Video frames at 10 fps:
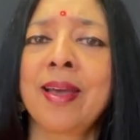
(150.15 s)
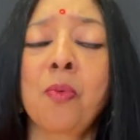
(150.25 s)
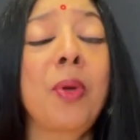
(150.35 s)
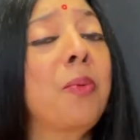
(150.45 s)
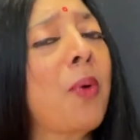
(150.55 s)

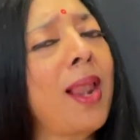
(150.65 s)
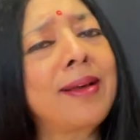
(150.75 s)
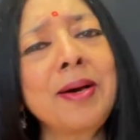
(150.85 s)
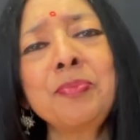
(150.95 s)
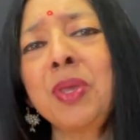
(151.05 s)
We
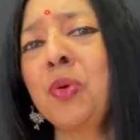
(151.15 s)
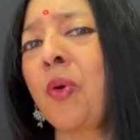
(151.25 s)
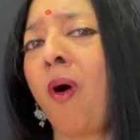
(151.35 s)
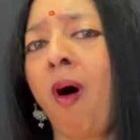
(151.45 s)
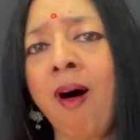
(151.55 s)
welcome
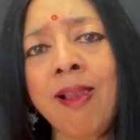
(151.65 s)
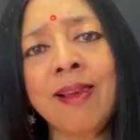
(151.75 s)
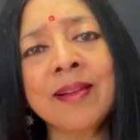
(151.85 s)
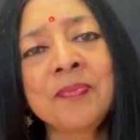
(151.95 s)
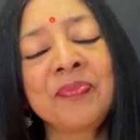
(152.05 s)
you all.